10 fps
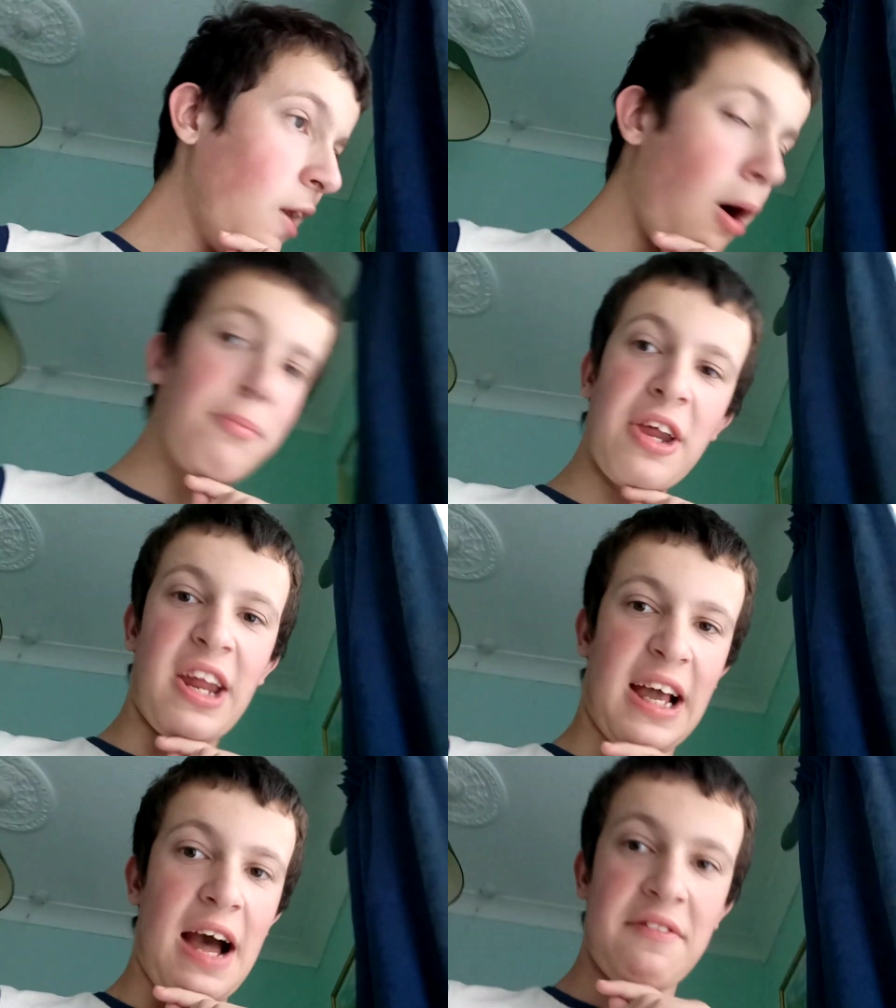I'm playing in
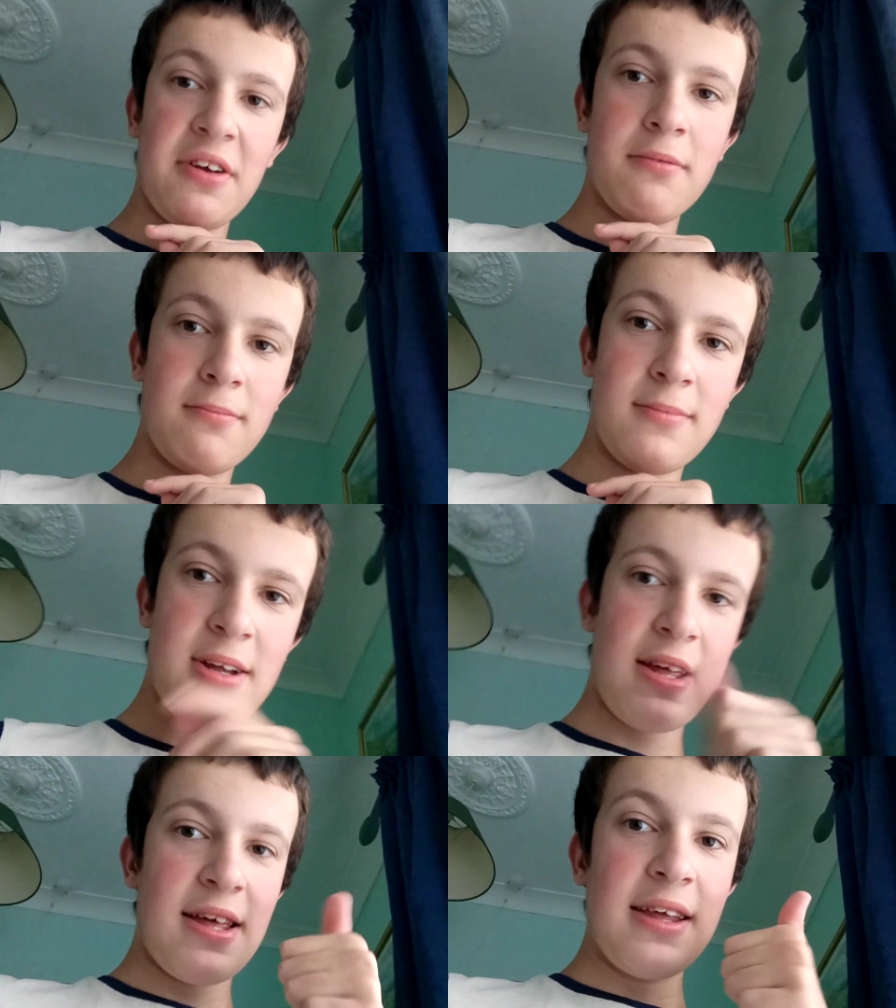a cabin.
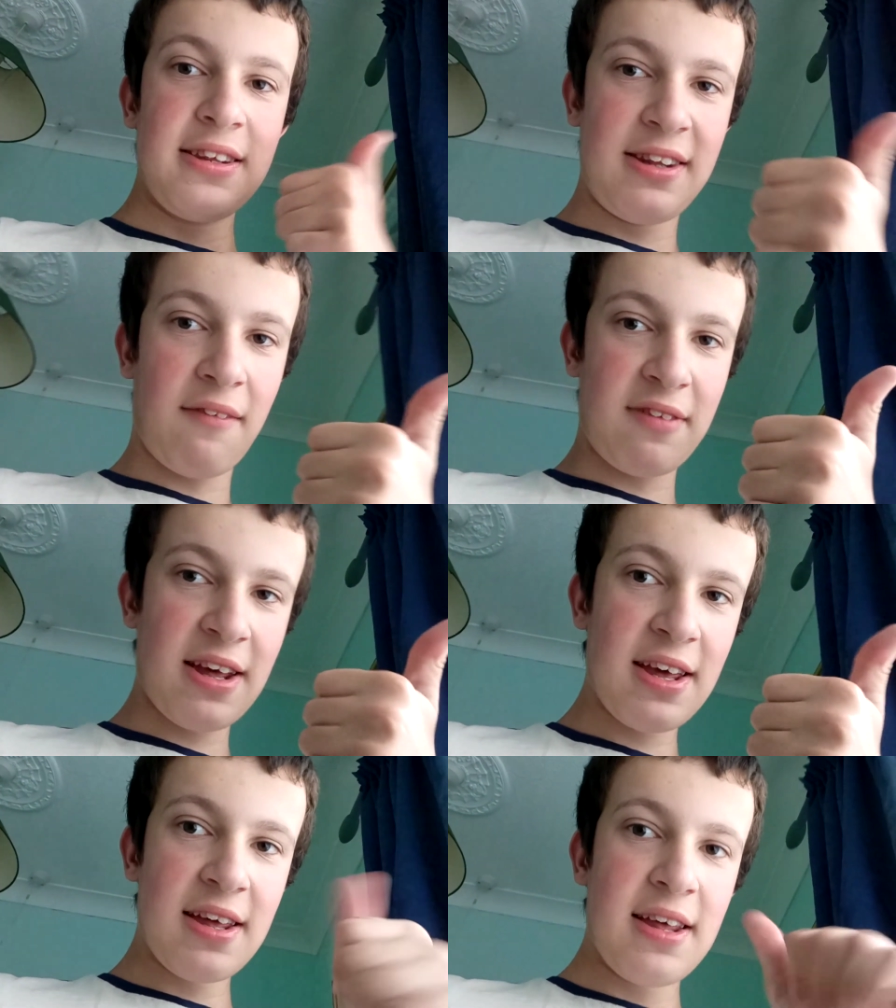
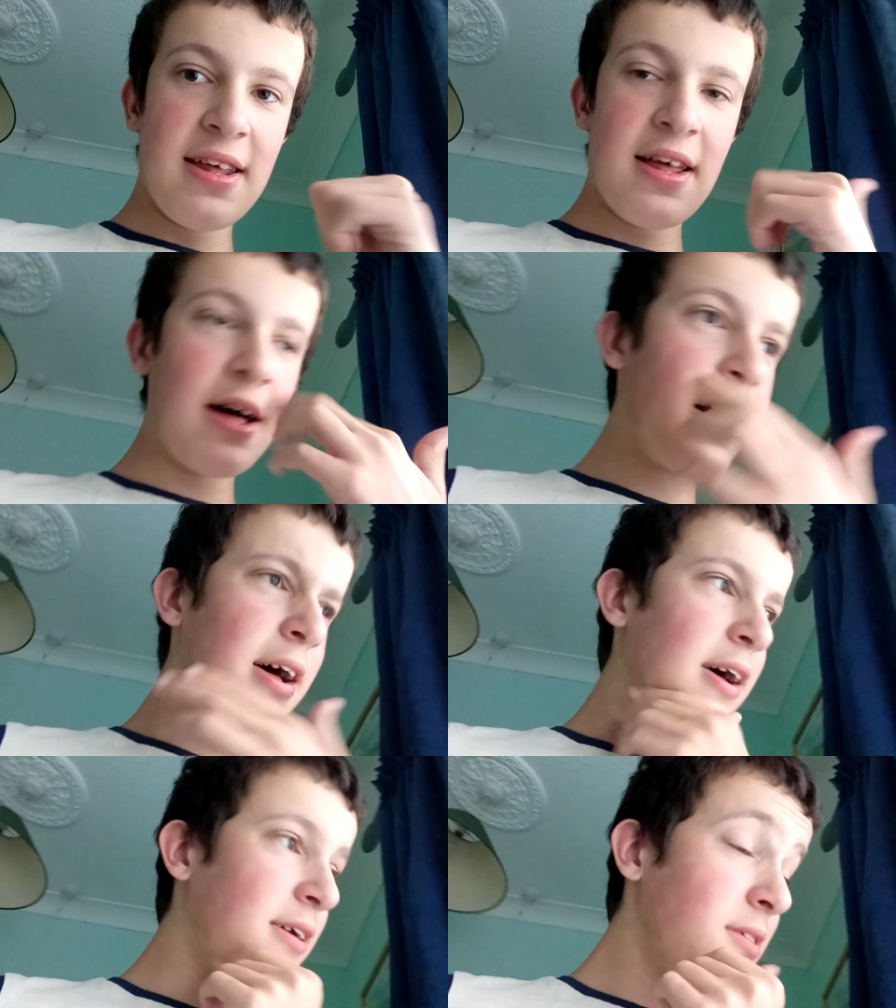lovely.
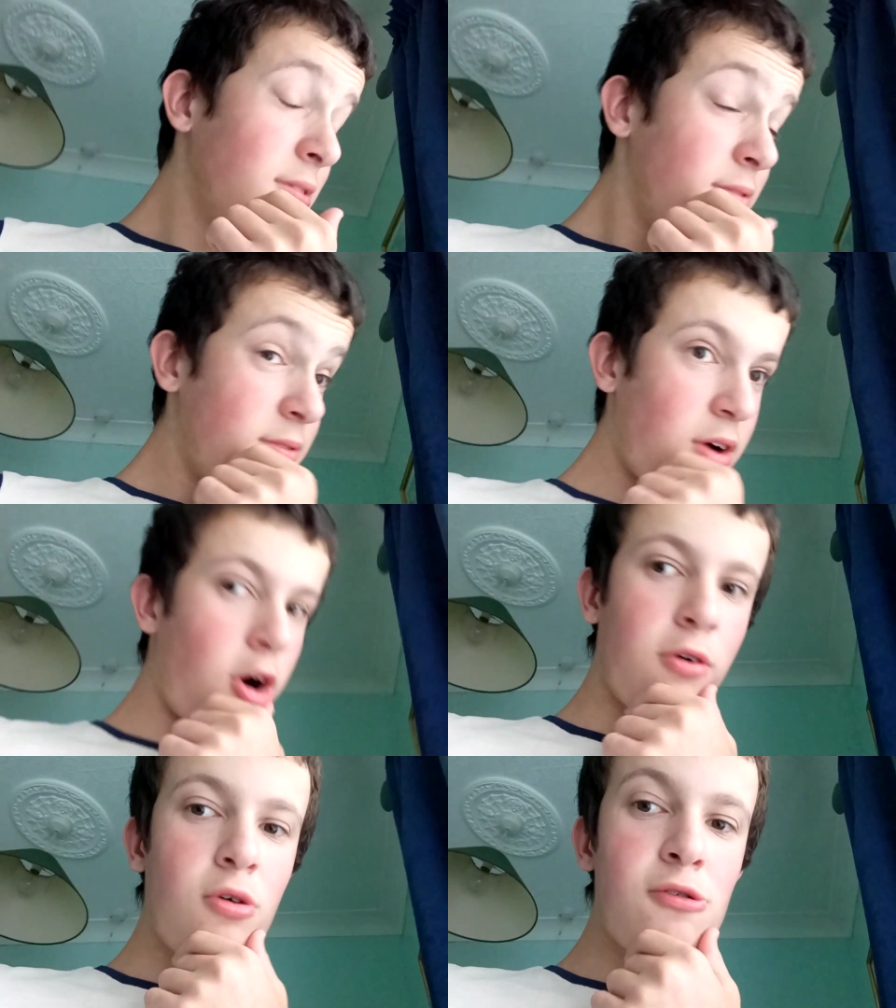Uh,
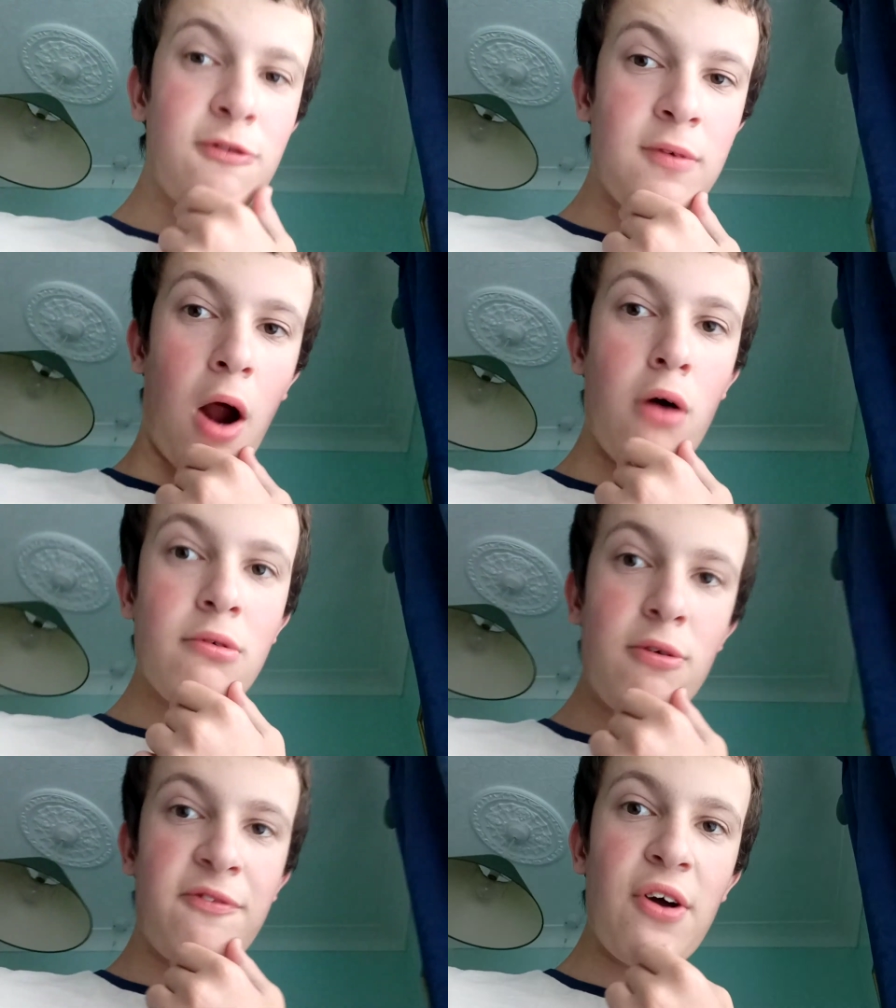I'll, I
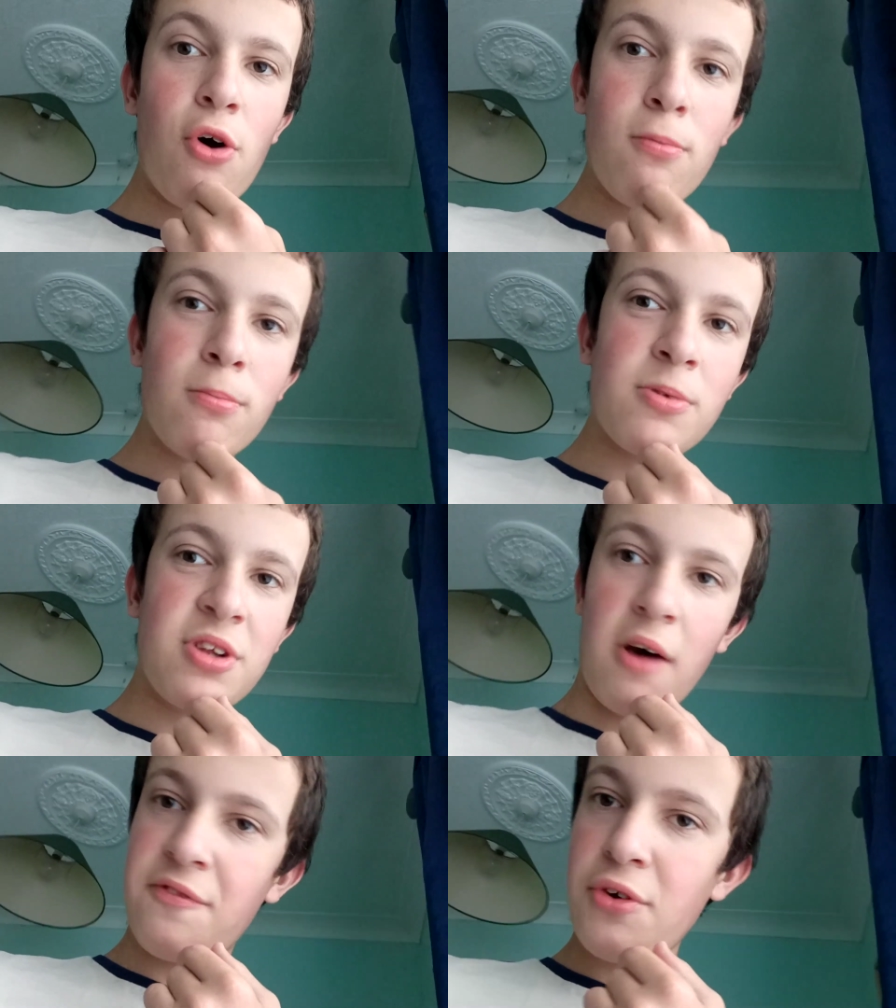will film
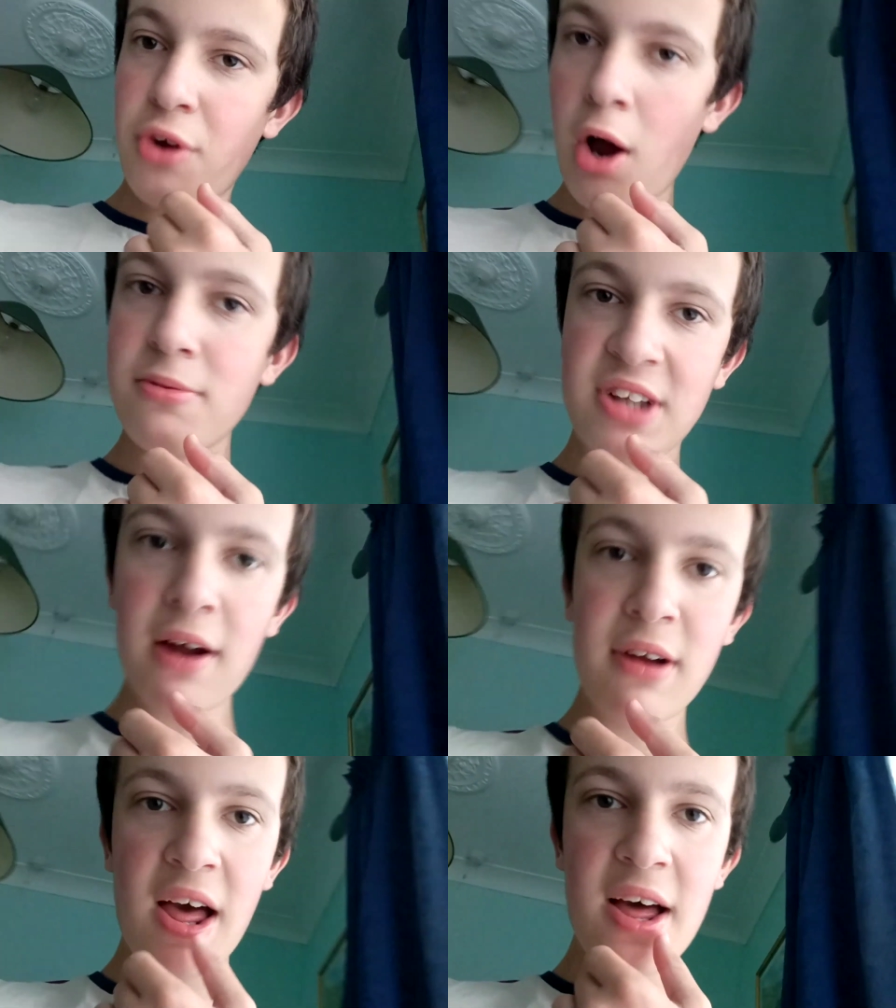a few times
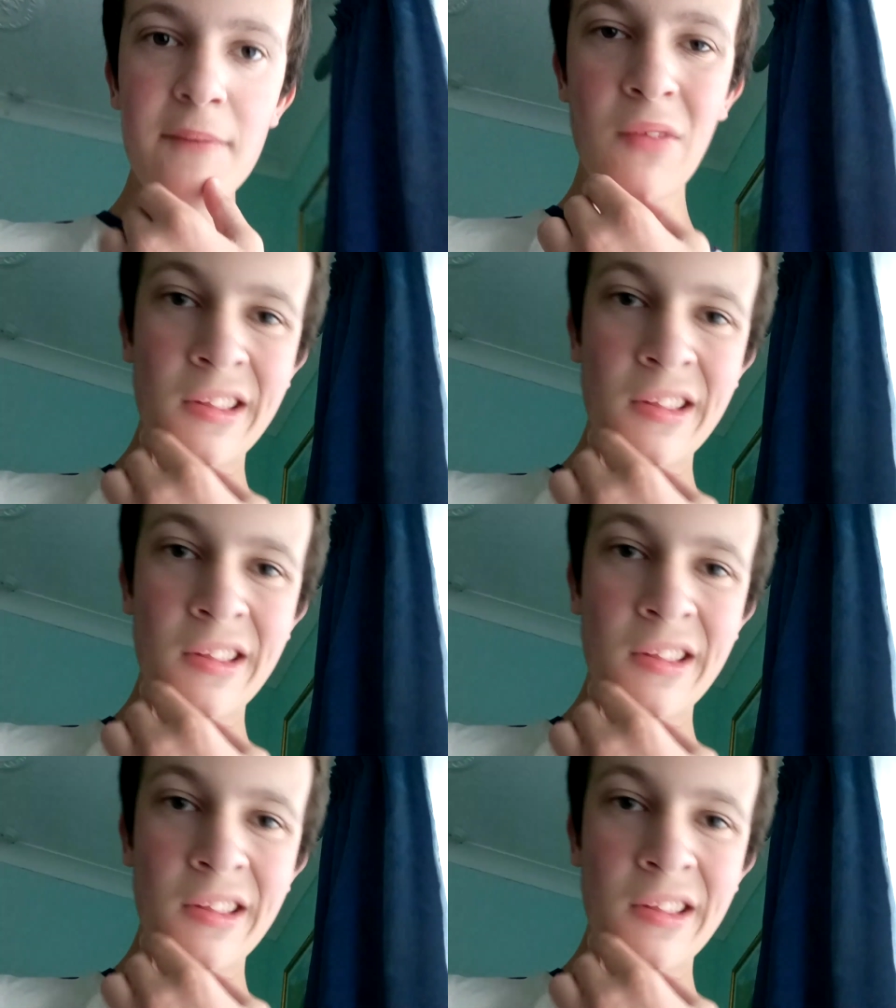down there.